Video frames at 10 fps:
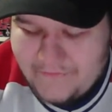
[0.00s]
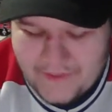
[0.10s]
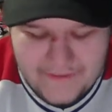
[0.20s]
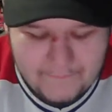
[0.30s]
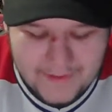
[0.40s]

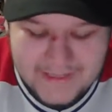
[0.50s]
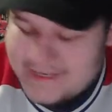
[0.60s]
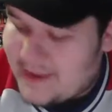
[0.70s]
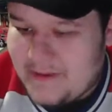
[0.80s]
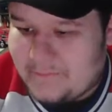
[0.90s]
he beat
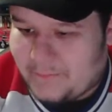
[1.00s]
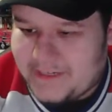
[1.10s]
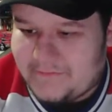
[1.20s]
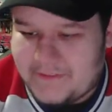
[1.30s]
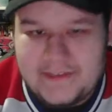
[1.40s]
Damian
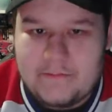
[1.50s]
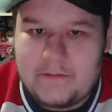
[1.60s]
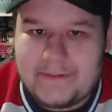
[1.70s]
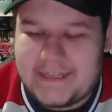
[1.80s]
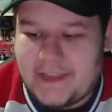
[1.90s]
Priest for the
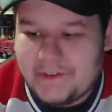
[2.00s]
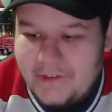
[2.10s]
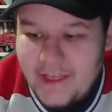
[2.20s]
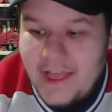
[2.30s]
WWE title,